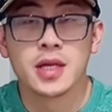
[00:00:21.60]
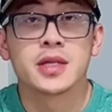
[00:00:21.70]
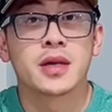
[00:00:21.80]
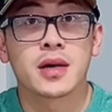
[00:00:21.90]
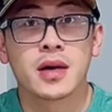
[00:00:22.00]

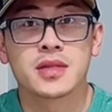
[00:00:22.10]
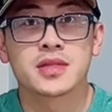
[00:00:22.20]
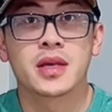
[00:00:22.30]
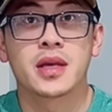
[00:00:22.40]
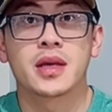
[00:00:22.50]
duck
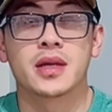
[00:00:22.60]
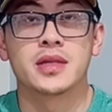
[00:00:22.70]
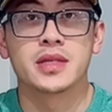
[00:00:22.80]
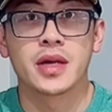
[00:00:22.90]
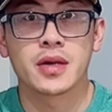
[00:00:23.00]
hunting
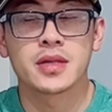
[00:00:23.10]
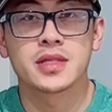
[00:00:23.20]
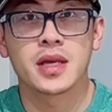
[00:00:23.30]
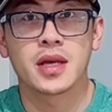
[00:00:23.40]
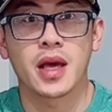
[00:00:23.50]
and deer
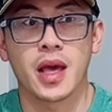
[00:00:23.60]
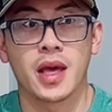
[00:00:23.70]
hunting